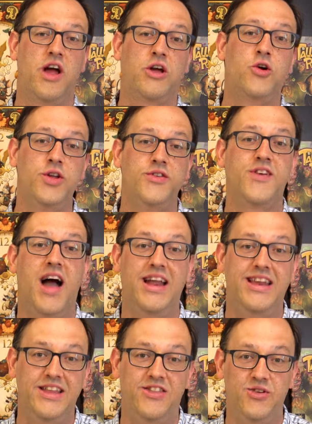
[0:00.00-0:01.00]
I could have
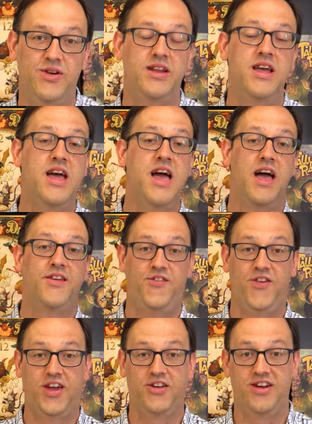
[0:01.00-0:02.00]
gotten into it and
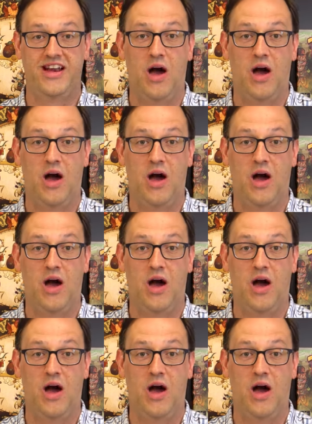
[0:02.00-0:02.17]
figured it